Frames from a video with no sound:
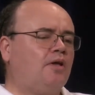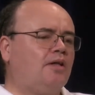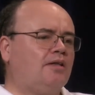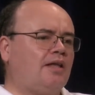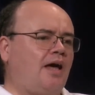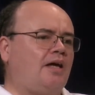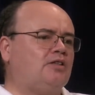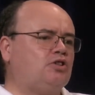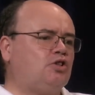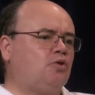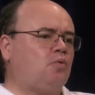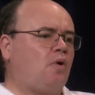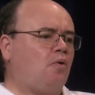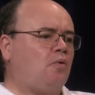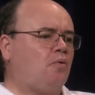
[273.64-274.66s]
Last year,
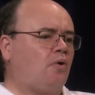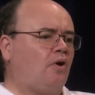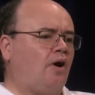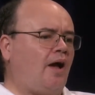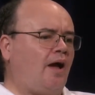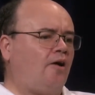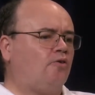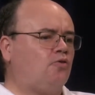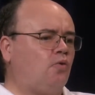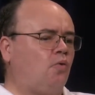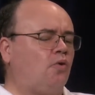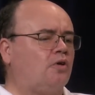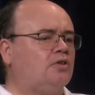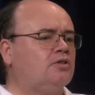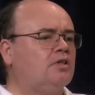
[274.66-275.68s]
while we were
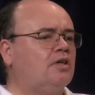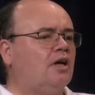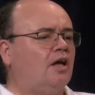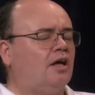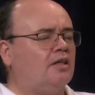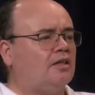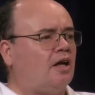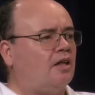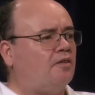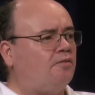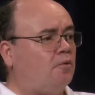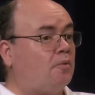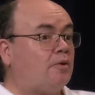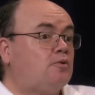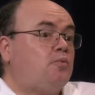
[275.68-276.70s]
outdoors, a lot of the
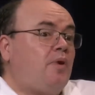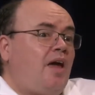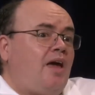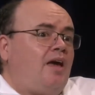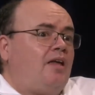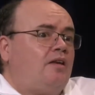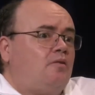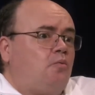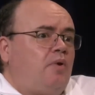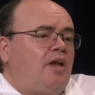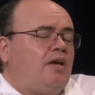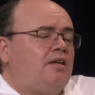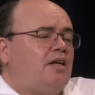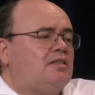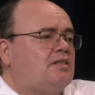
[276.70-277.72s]
filmmakers, we had a
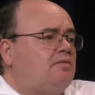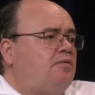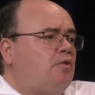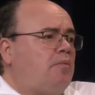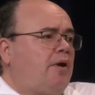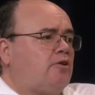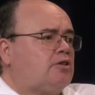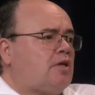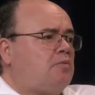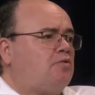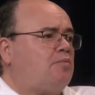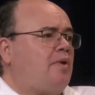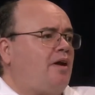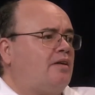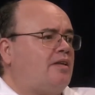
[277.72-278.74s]
dozen filmmakers come
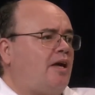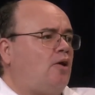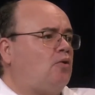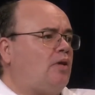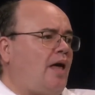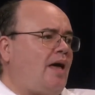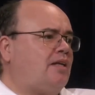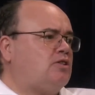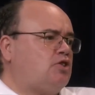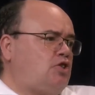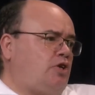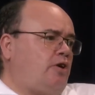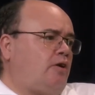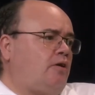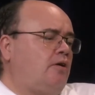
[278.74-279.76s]
from out of town last
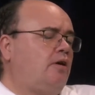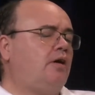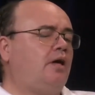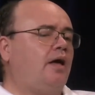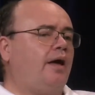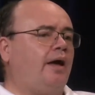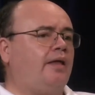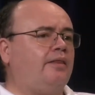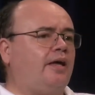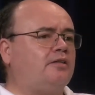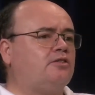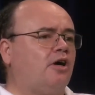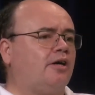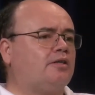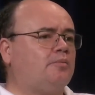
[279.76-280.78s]
year, and they
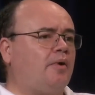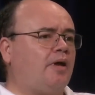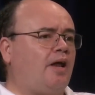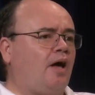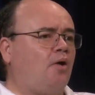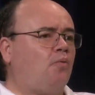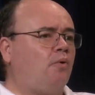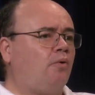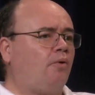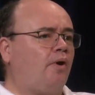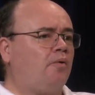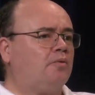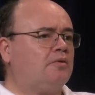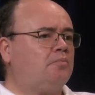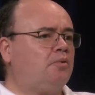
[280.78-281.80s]
talked about how we were
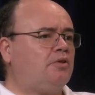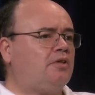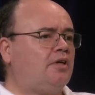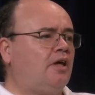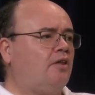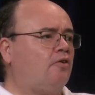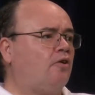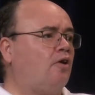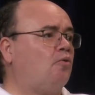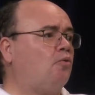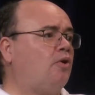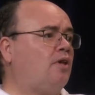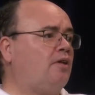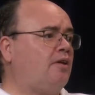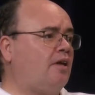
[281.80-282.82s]
able to put together a
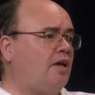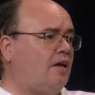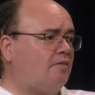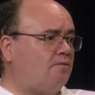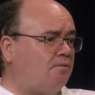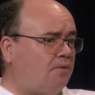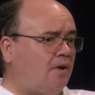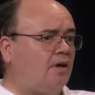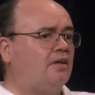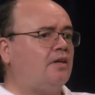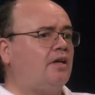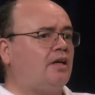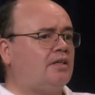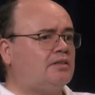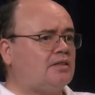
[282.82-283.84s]
really fun,
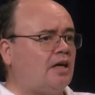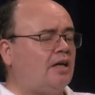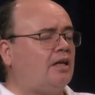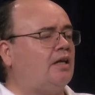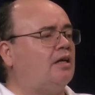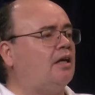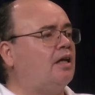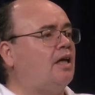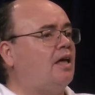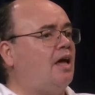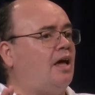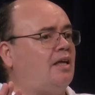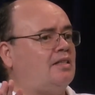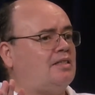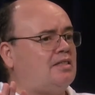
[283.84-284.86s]
exciting,
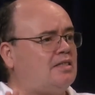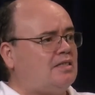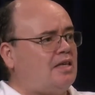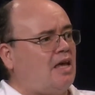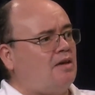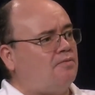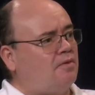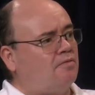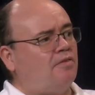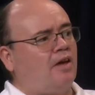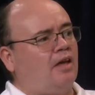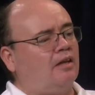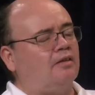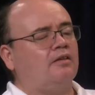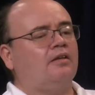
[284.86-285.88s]
and safe
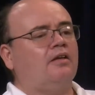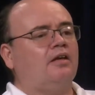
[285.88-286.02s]
event.